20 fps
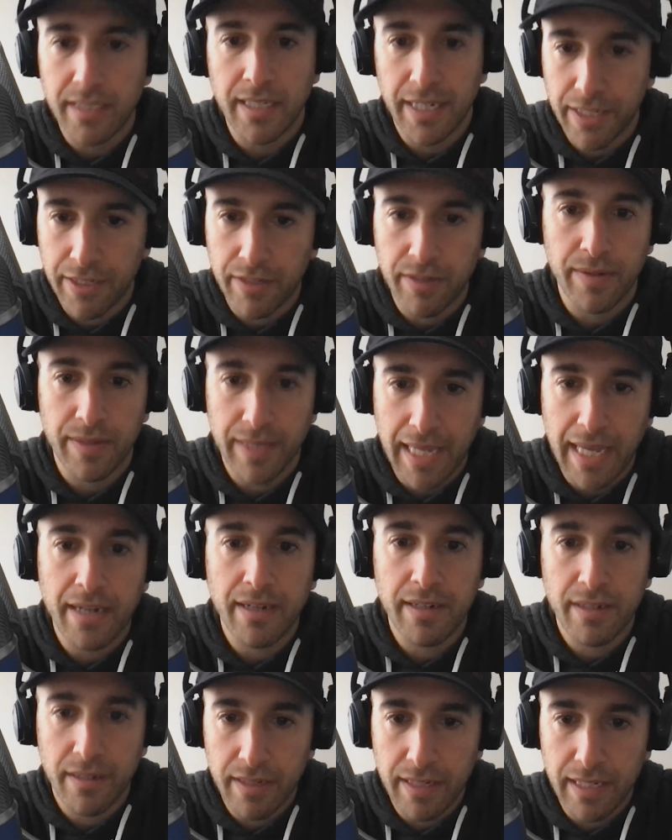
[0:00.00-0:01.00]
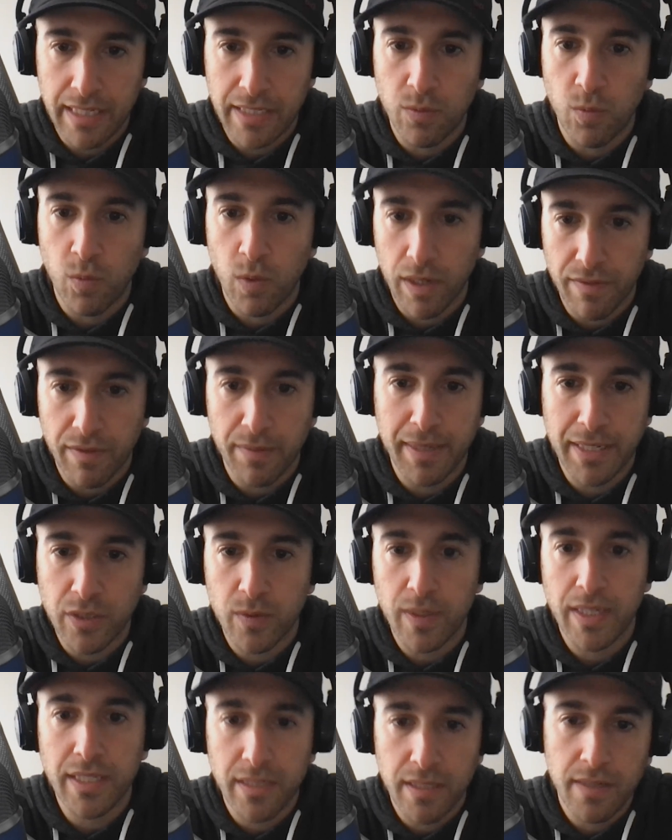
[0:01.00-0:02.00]
I agree with that. It's one of the
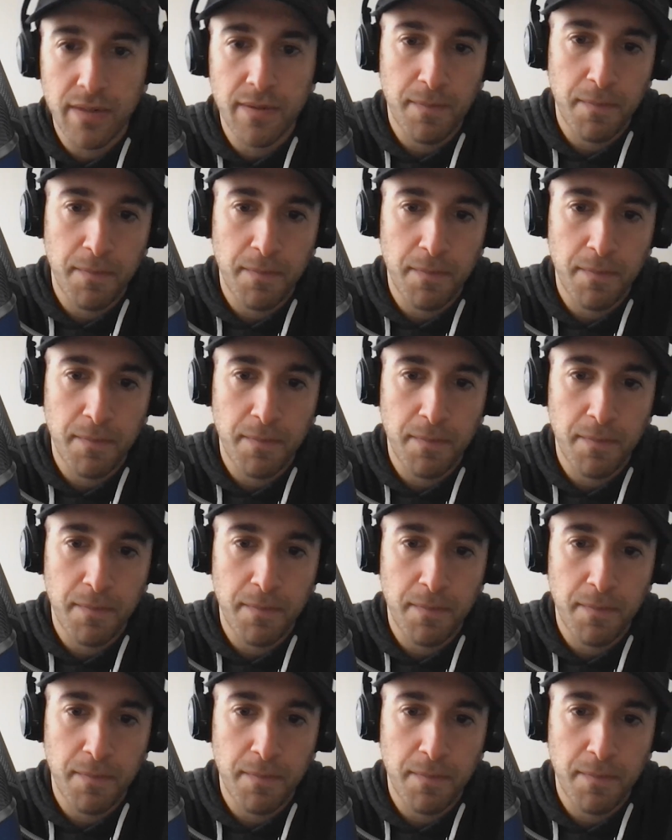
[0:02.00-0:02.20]
best ways.